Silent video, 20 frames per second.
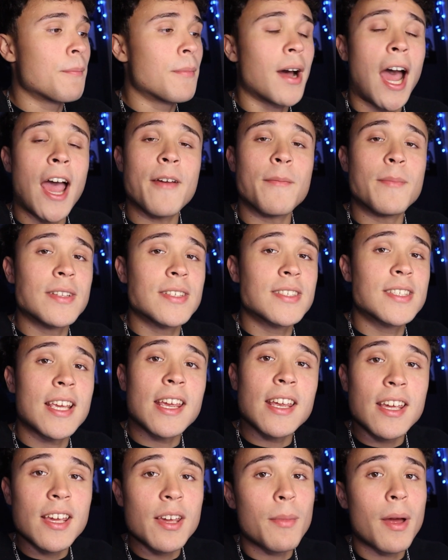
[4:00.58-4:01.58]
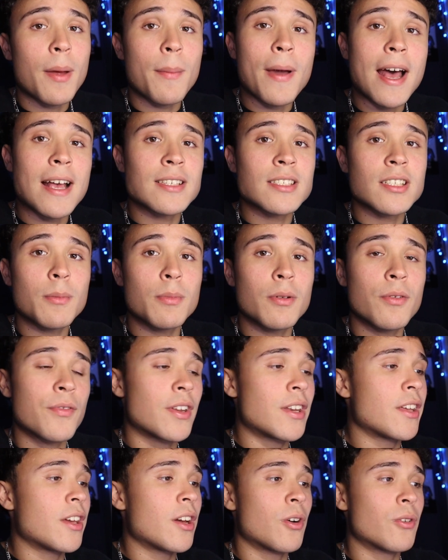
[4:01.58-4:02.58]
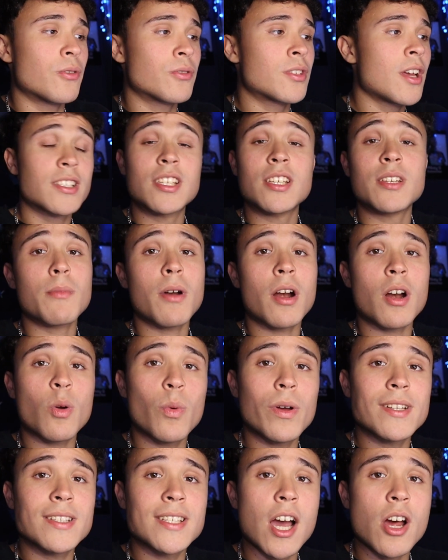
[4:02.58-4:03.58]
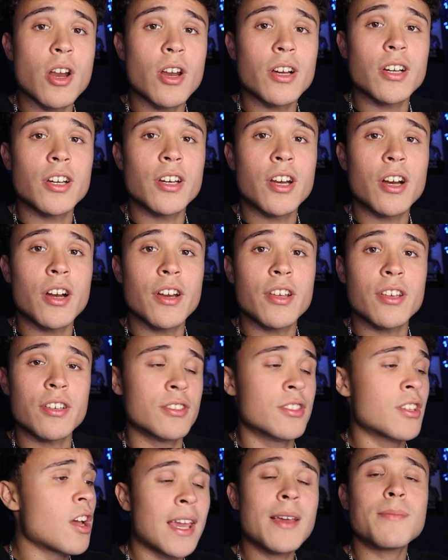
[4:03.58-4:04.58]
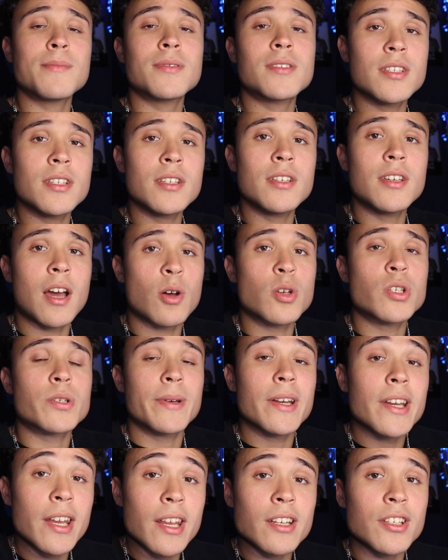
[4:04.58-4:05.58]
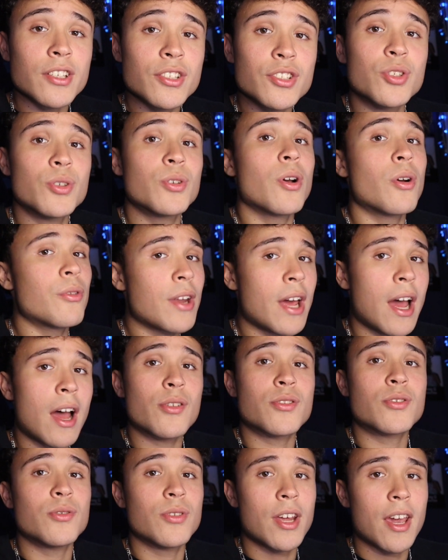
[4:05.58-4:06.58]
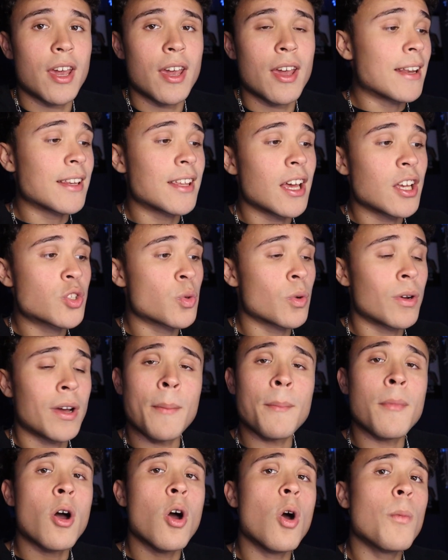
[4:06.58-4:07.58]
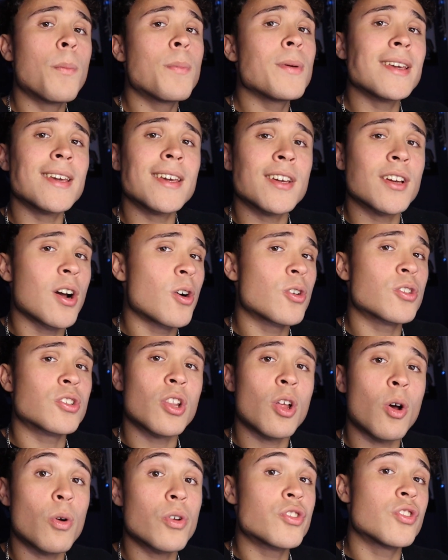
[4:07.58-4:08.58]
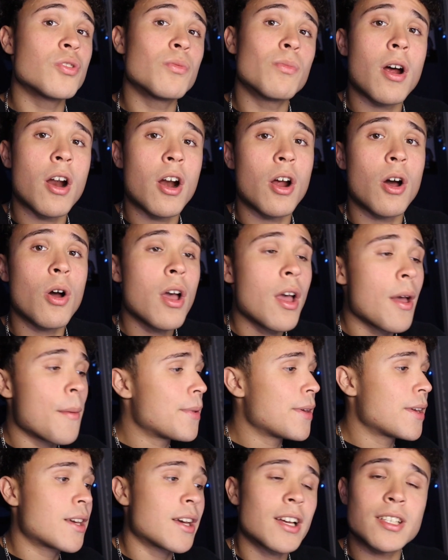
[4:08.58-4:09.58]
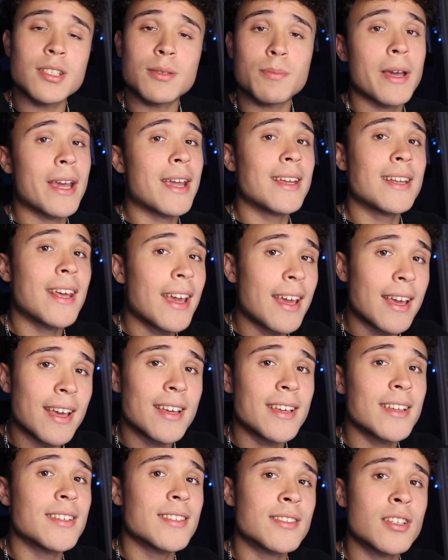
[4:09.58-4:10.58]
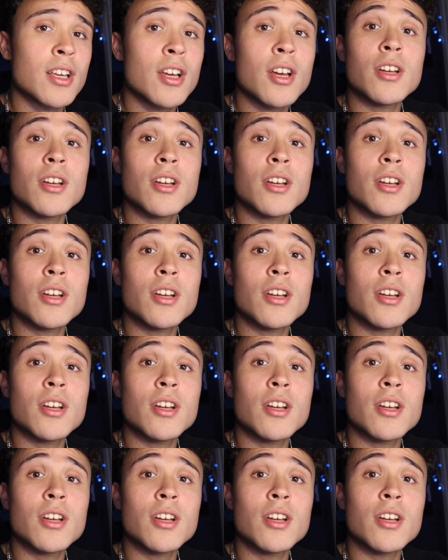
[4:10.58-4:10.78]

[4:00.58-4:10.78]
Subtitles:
but I've been saying it in my past couple videos. Cinemark went down on good earnings. AMC, I was predicting to go down today. And guess what? I'm hoping it goes lower tomorrow because payday is